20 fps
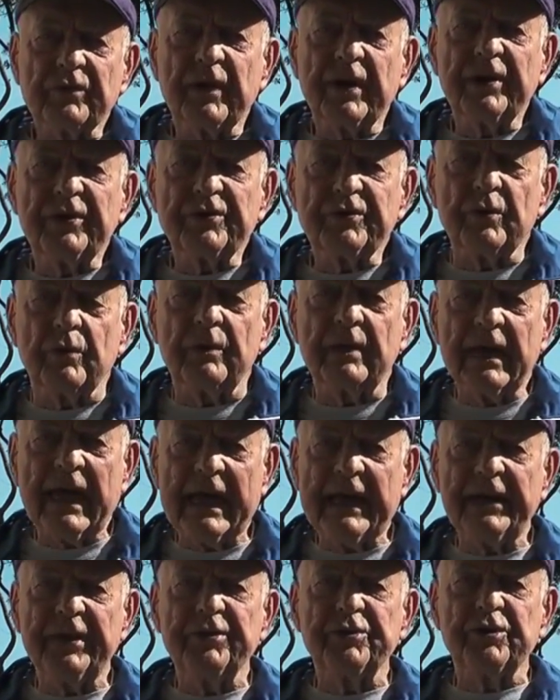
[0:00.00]
runners do
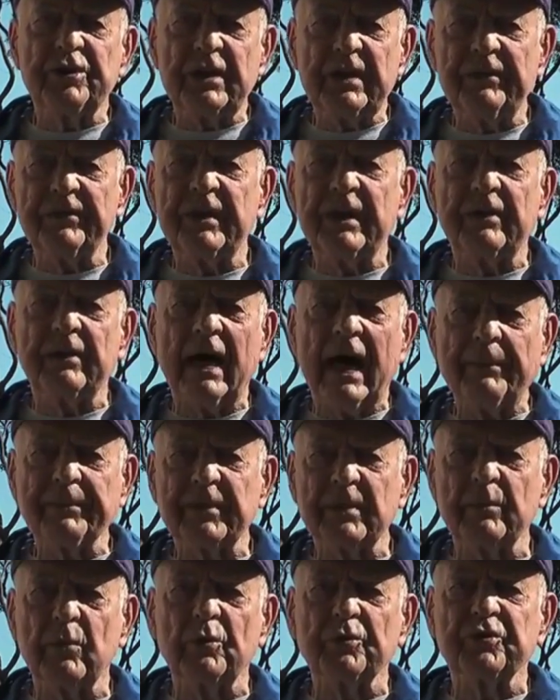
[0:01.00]
not achieve their
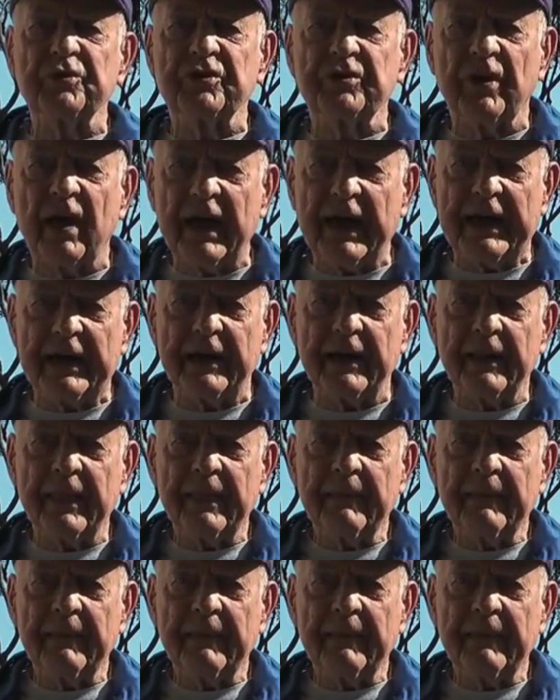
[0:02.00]
optimal stride.